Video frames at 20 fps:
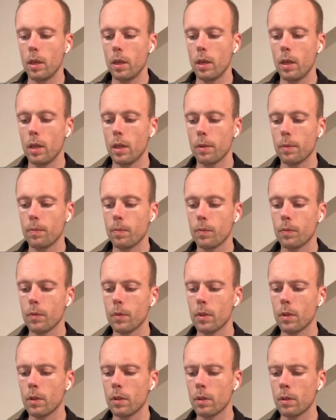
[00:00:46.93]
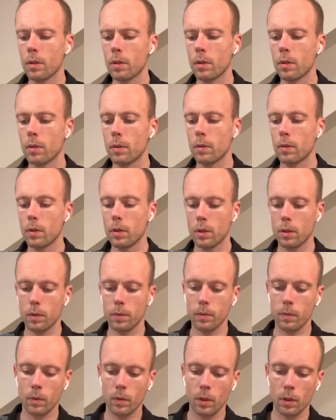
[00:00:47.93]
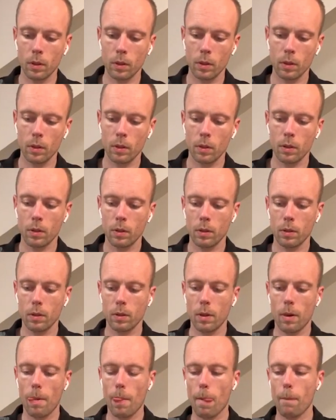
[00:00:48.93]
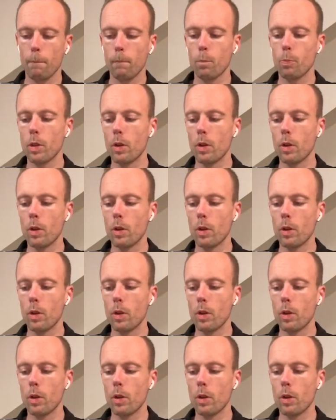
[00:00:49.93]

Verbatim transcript: it's a standard insert, but it looks fun. It looks